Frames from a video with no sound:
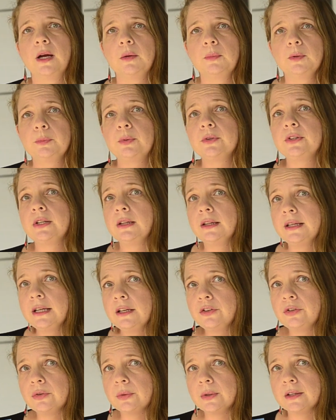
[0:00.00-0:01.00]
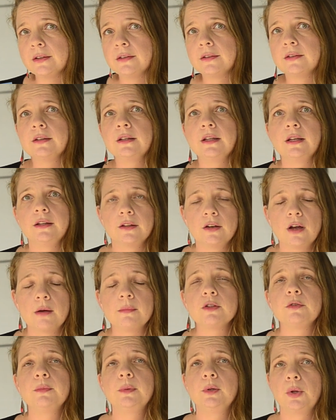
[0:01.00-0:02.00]
I will put a link to it in the
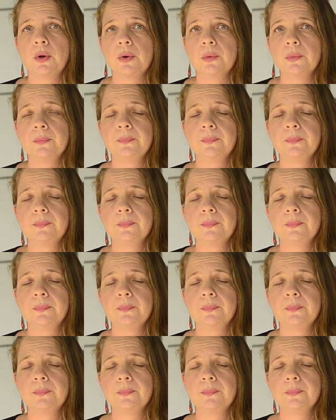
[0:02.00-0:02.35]
comments below.